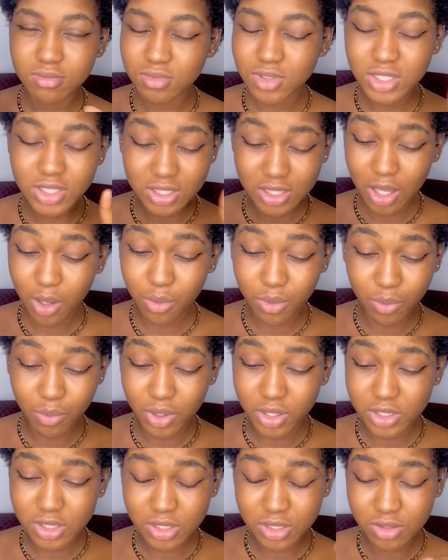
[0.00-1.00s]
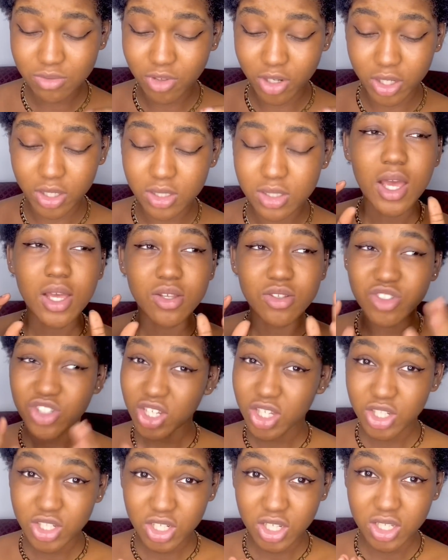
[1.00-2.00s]
is how it went, right?
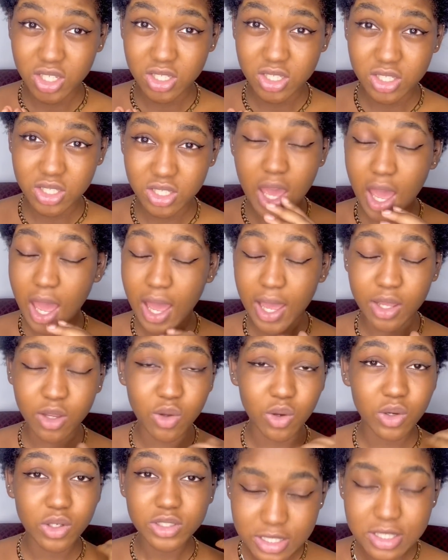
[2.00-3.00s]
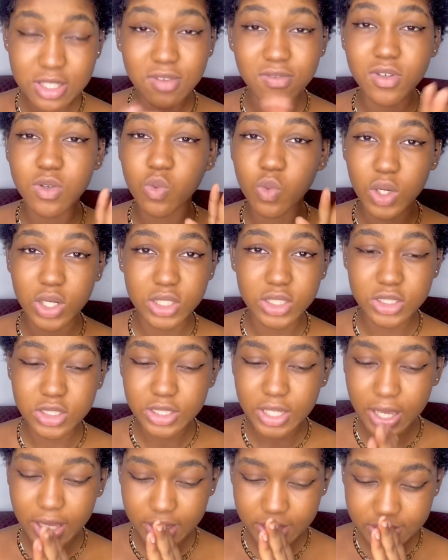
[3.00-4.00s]
JHS, I got 7 1s,
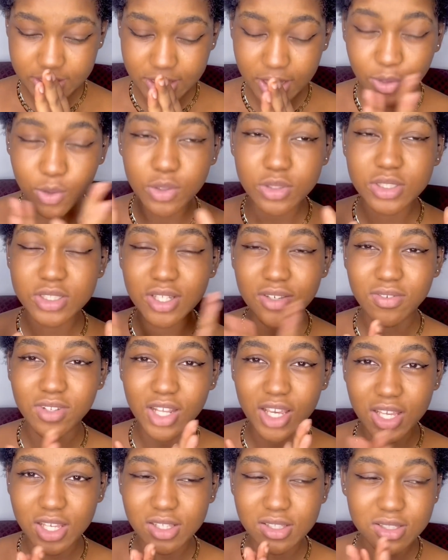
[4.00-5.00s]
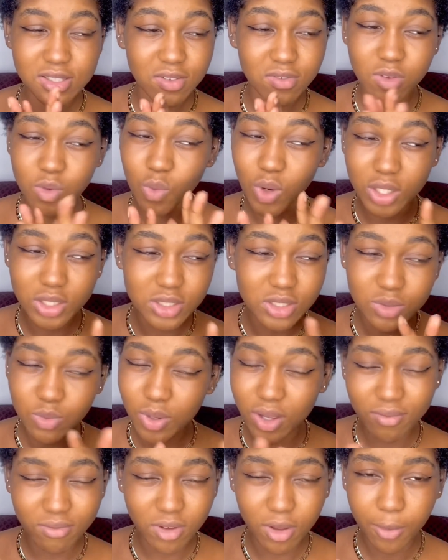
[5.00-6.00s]
guys. I got 7 A's, 7 1s,
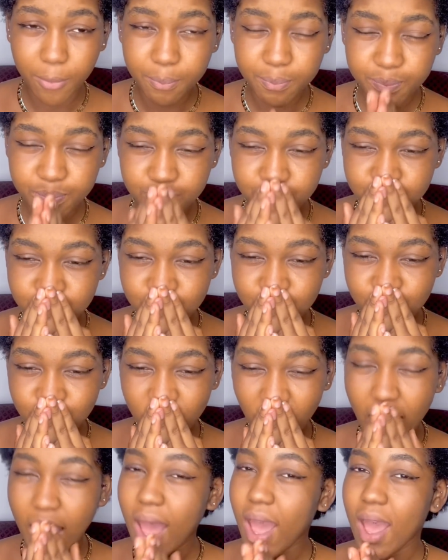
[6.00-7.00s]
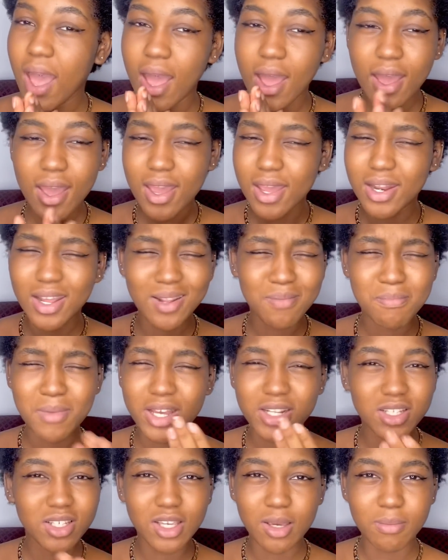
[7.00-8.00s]
whatever. And I didn't
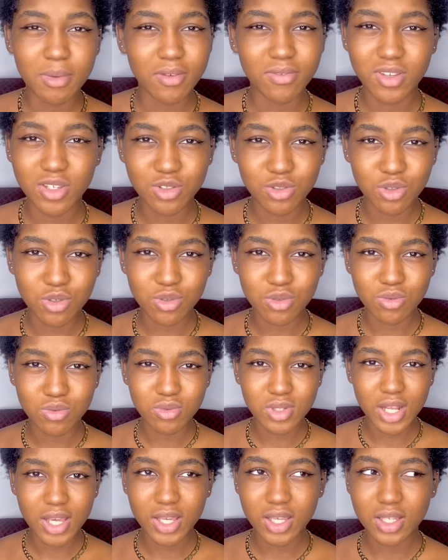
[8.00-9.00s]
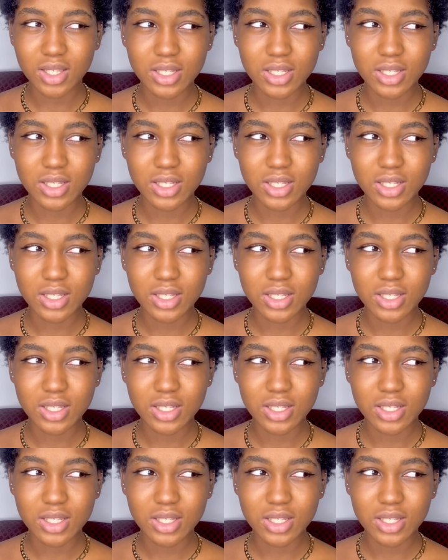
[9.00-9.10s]
get my first choice school. Like,